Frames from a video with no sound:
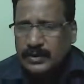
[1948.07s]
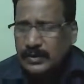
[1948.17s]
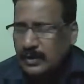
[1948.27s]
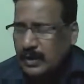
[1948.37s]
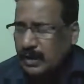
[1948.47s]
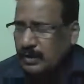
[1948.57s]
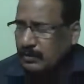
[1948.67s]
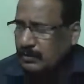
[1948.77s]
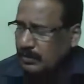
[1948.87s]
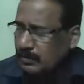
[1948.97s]

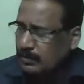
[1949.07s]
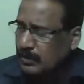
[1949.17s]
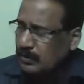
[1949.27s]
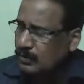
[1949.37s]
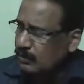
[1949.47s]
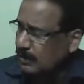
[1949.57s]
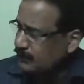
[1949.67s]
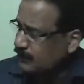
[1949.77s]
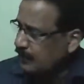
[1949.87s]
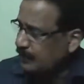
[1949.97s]
Now we will do
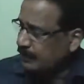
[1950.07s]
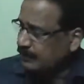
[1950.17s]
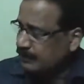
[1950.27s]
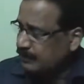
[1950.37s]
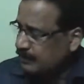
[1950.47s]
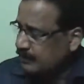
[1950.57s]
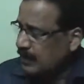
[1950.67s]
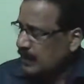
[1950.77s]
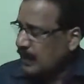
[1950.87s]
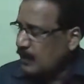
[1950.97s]
one problem.
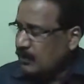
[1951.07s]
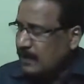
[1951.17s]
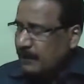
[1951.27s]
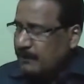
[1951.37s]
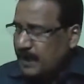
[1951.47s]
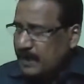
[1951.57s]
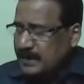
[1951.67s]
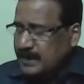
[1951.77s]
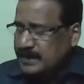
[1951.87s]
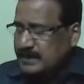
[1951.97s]
How can I apply
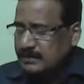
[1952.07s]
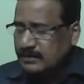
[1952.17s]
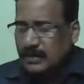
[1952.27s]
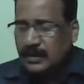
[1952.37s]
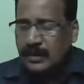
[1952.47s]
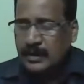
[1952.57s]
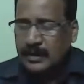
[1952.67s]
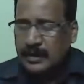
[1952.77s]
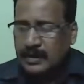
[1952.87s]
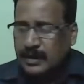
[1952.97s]
this?
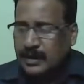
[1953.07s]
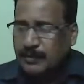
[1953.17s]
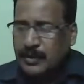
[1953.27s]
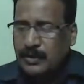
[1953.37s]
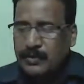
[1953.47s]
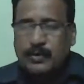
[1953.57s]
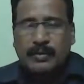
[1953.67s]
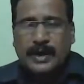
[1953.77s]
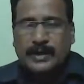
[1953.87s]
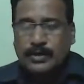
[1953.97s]
If we will do
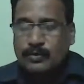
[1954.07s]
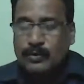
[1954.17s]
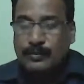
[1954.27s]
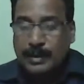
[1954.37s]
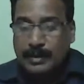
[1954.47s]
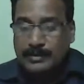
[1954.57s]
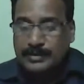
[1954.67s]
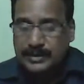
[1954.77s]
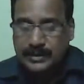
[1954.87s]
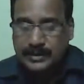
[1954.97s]
one or two
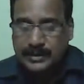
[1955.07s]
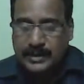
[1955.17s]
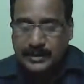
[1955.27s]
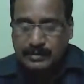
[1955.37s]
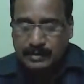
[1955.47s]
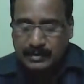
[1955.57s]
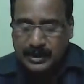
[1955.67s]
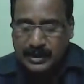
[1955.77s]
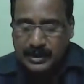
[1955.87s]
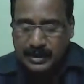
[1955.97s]
problems, then it will
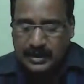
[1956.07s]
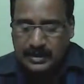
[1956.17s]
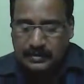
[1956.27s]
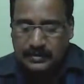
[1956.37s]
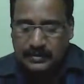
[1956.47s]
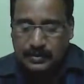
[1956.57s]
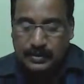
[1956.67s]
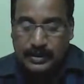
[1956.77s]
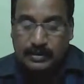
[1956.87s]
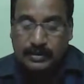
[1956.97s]
be clear to
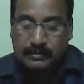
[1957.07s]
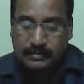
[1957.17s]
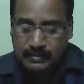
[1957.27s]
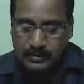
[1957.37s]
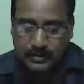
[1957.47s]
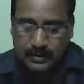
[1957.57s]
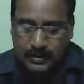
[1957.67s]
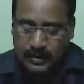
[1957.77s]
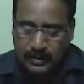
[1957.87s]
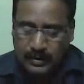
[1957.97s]
you.
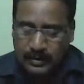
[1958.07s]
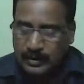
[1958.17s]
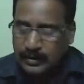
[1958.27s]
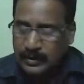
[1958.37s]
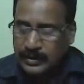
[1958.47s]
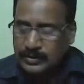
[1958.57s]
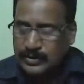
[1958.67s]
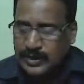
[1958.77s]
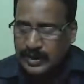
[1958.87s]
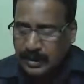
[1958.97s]
You
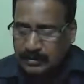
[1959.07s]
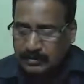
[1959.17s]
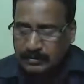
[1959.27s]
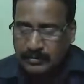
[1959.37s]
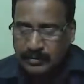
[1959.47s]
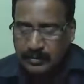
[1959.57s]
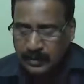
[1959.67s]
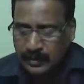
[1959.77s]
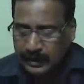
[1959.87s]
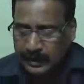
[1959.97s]
see now,
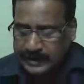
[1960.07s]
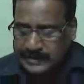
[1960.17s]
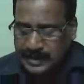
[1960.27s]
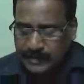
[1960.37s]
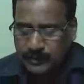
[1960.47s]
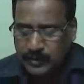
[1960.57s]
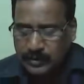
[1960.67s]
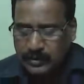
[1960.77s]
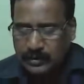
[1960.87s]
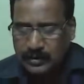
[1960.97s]

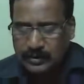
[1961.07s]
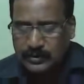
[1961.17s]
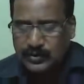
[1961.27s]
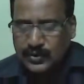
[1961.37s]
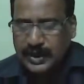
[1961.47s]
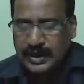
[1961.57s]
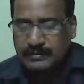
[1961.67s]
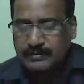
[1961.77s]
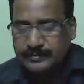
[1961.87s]
example 3.